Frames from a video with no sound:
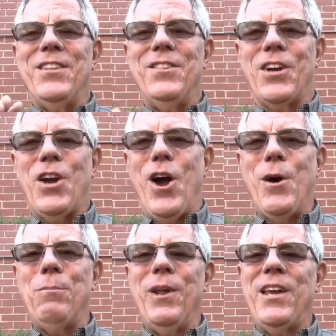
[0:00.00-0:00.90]
the
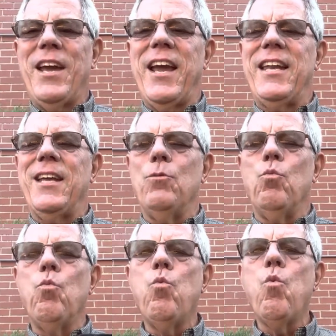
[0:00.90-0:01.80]
complicated
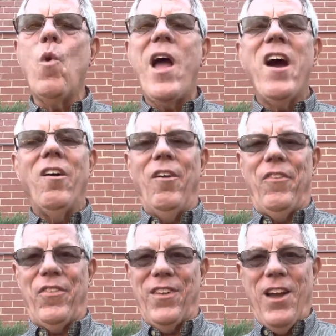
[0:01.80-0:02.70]
wealth